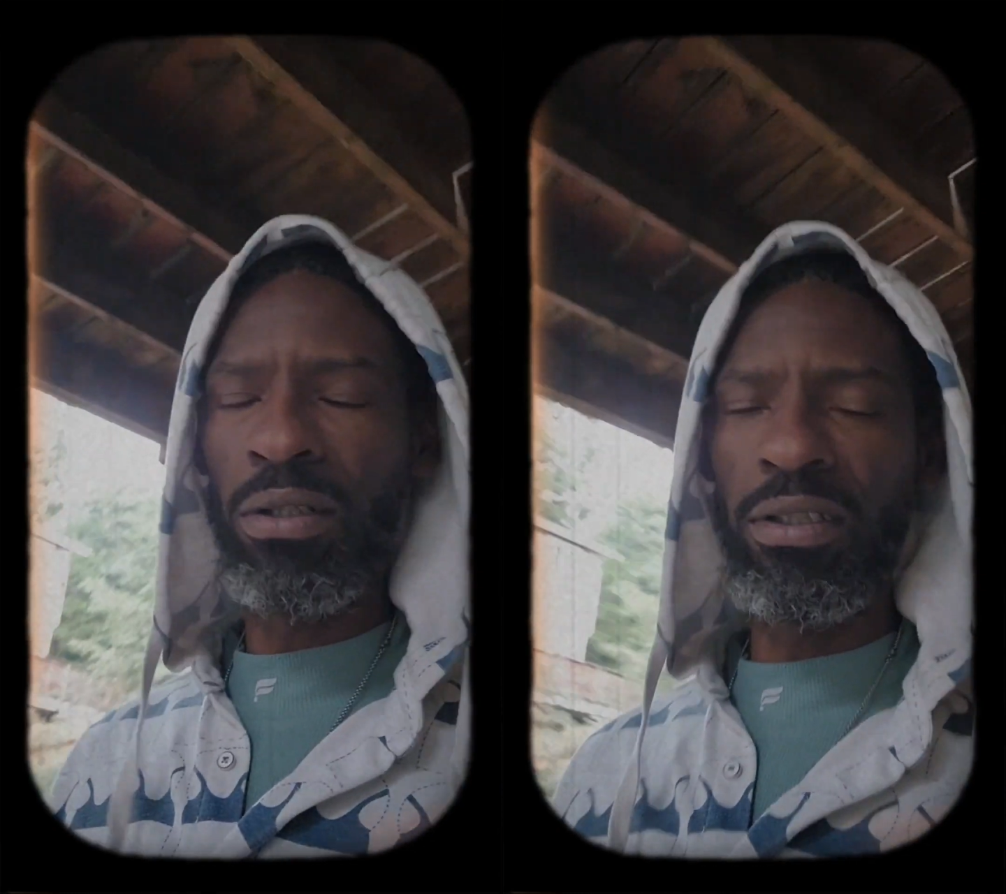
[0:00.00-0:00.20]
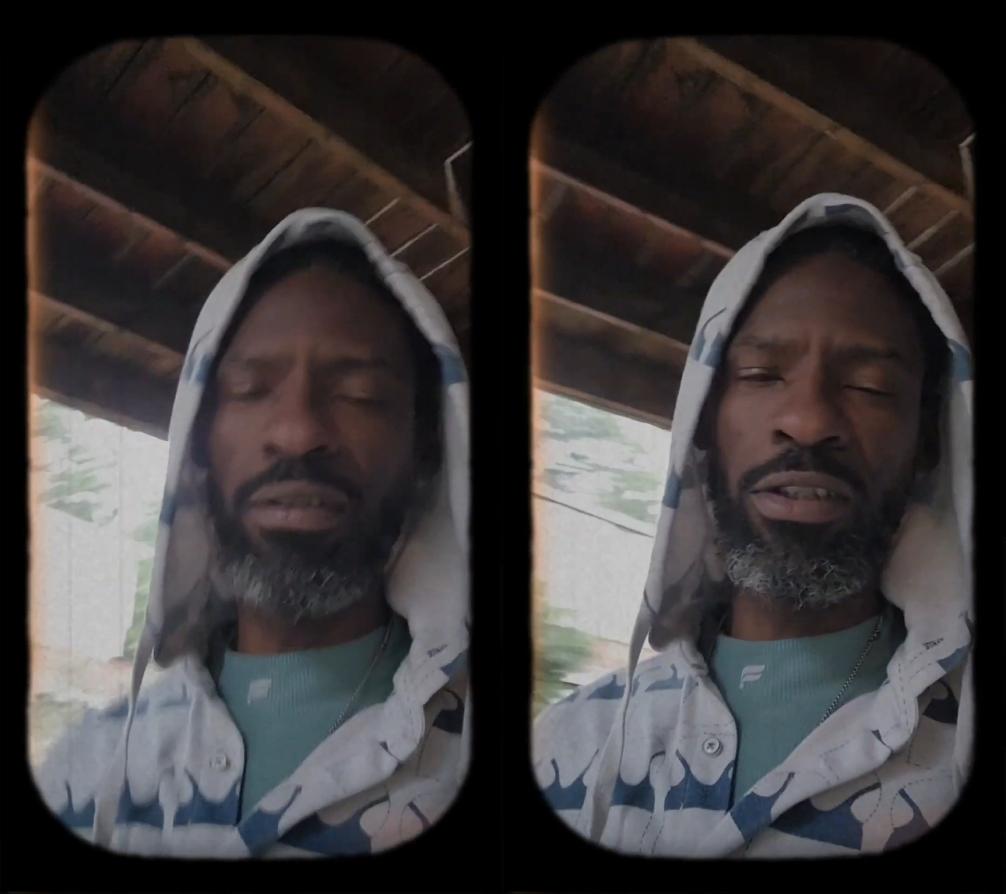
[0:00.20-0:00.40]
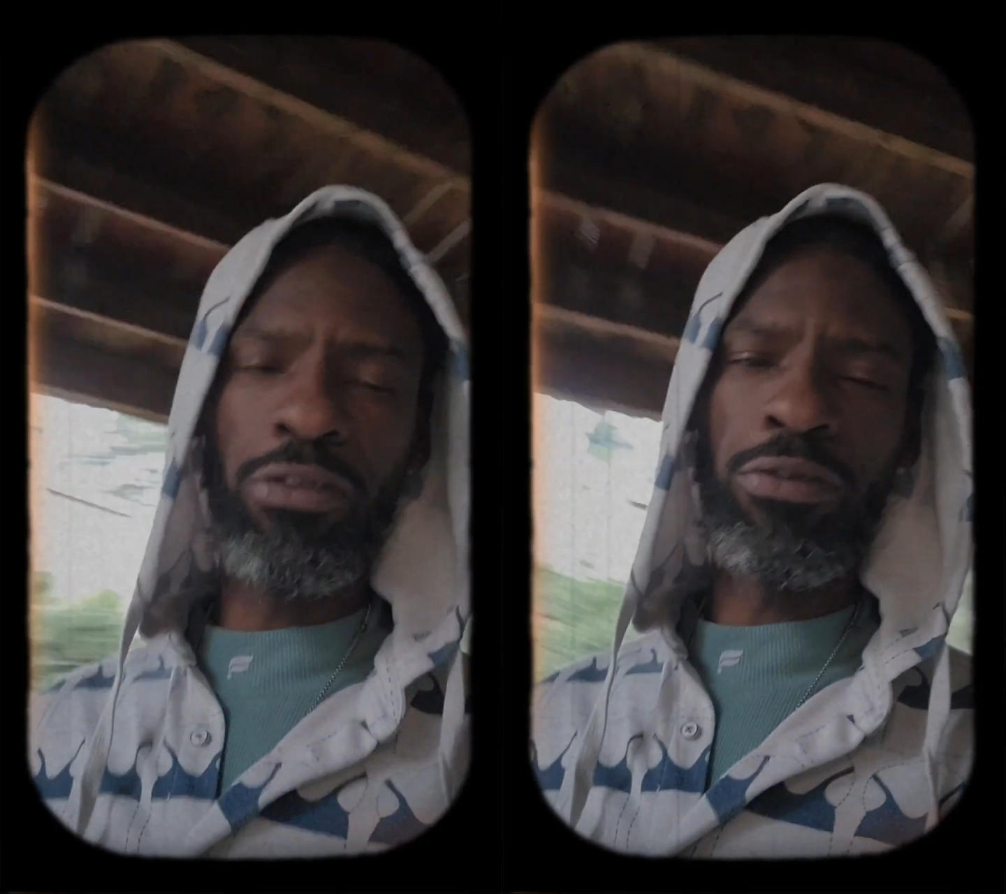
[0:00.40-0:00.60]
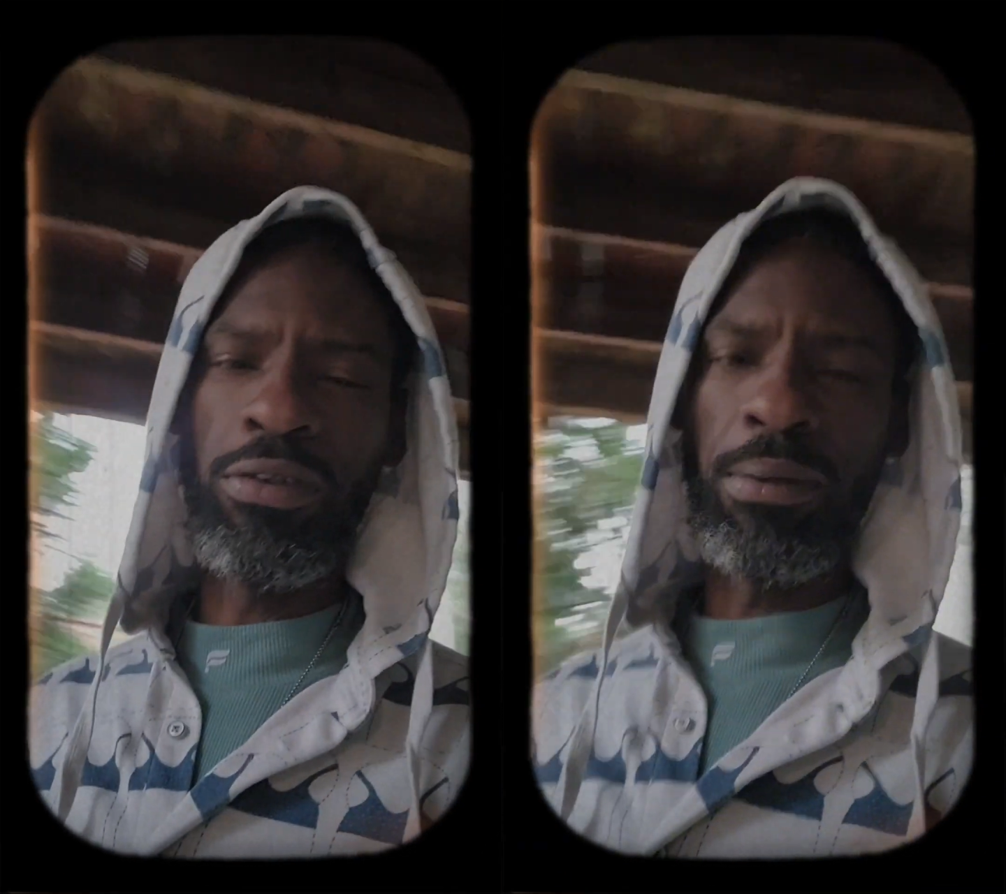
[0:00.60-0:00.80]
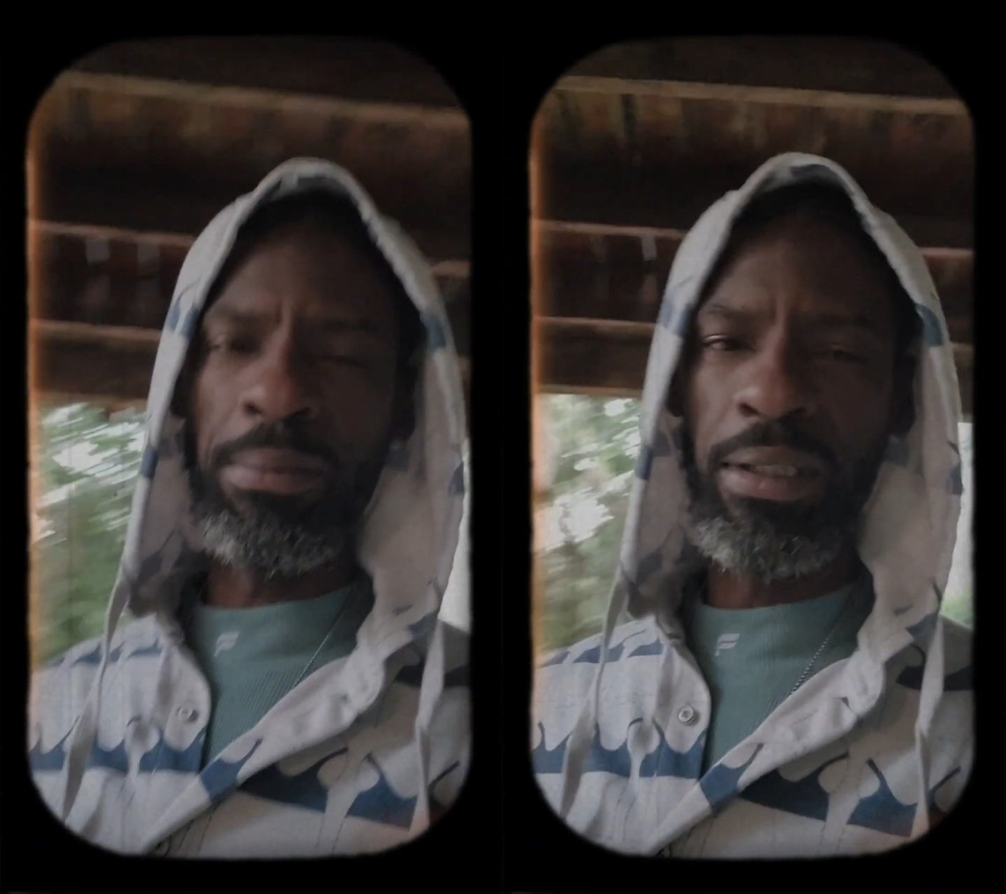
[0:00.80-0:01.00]
these
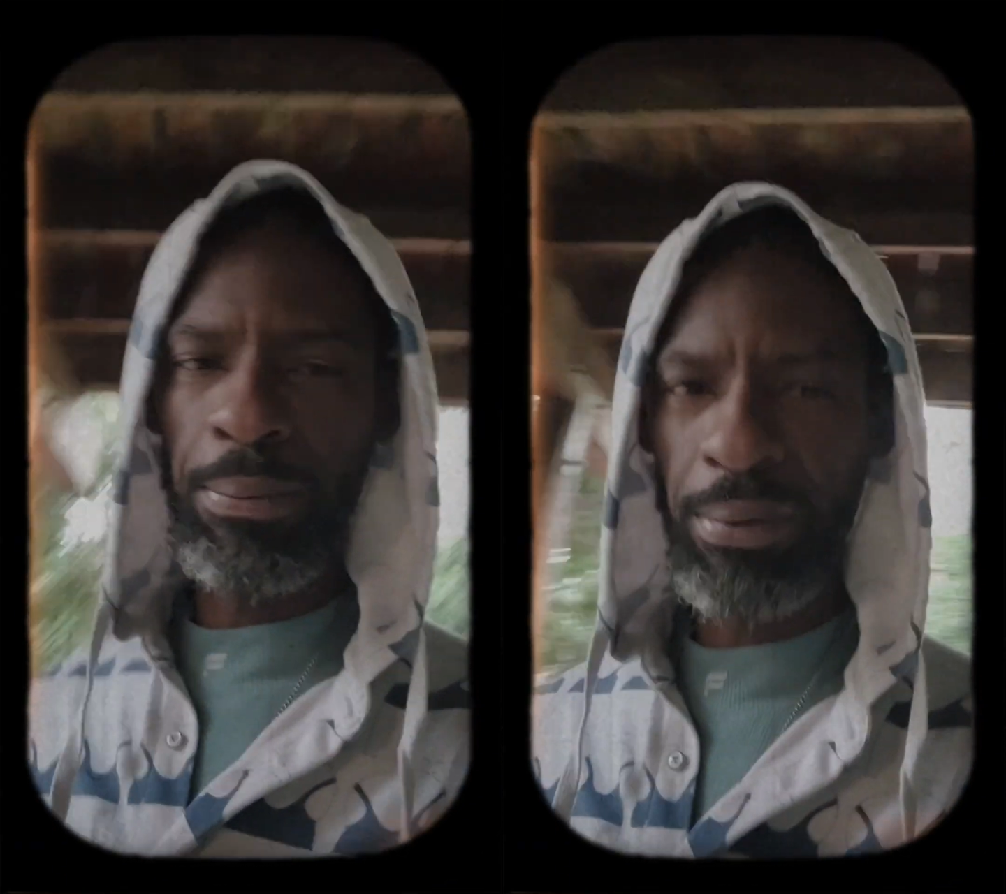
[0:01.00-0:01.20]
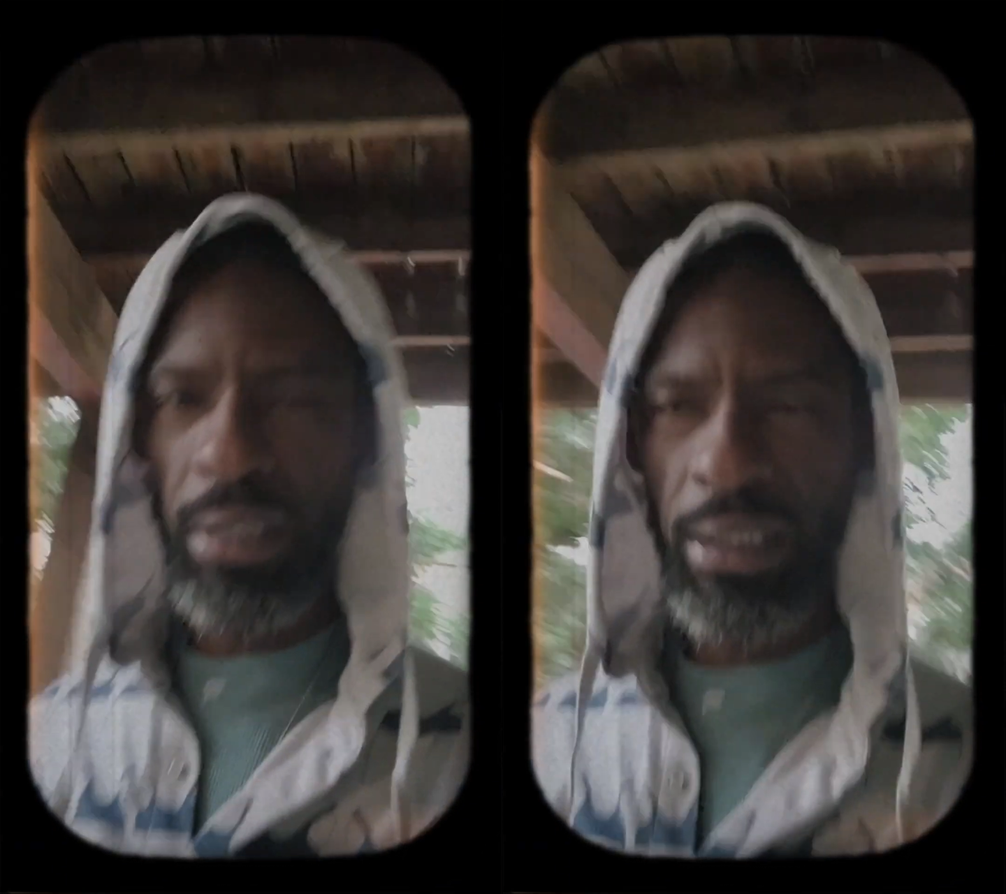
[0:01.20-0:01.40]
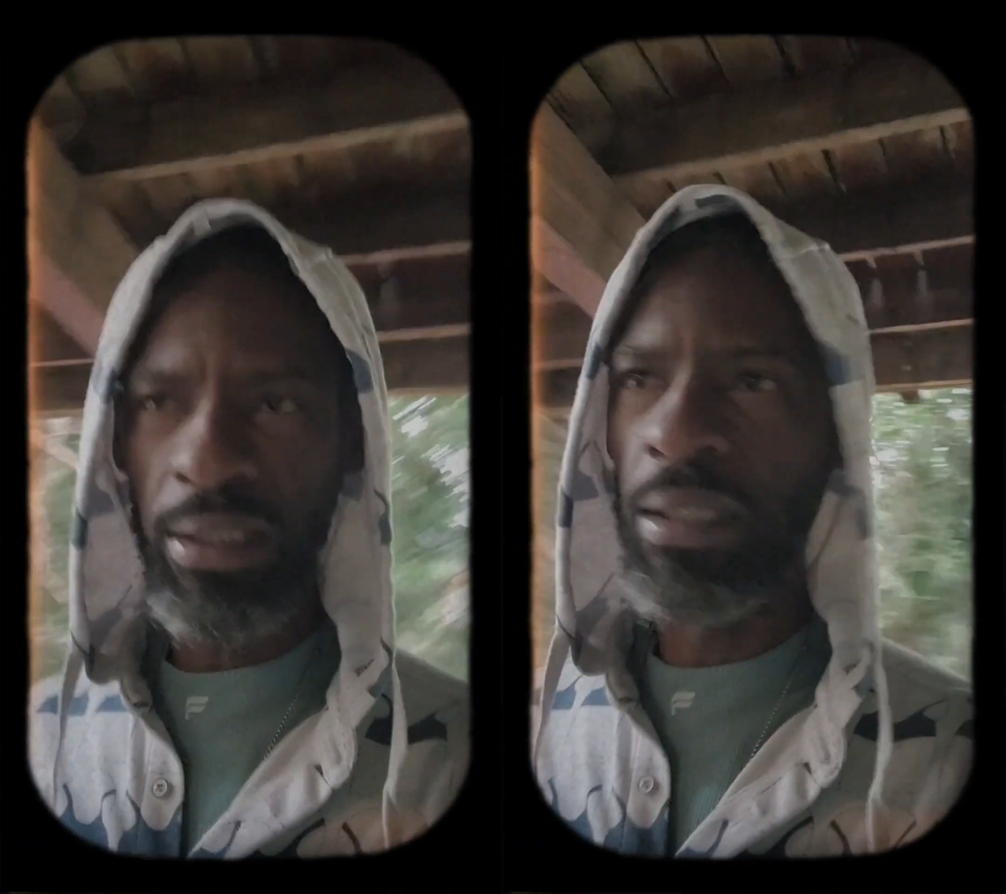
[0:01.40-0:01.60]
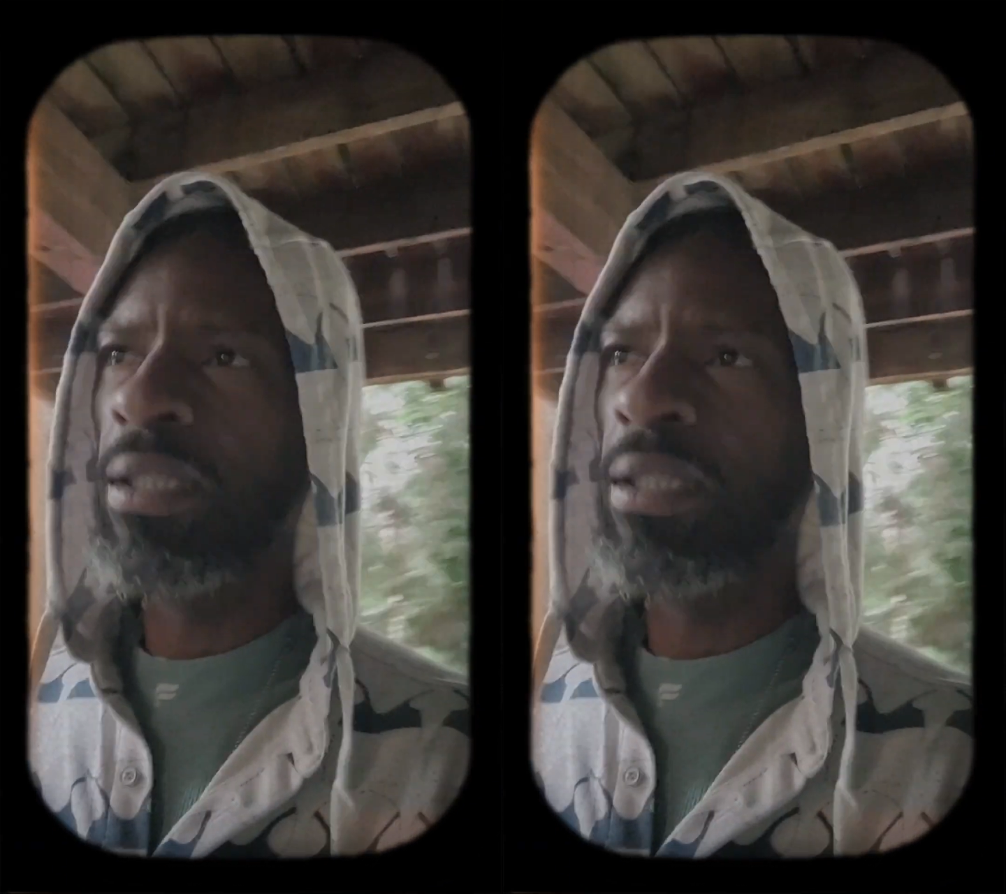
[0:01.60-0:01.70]
industries are manipulated,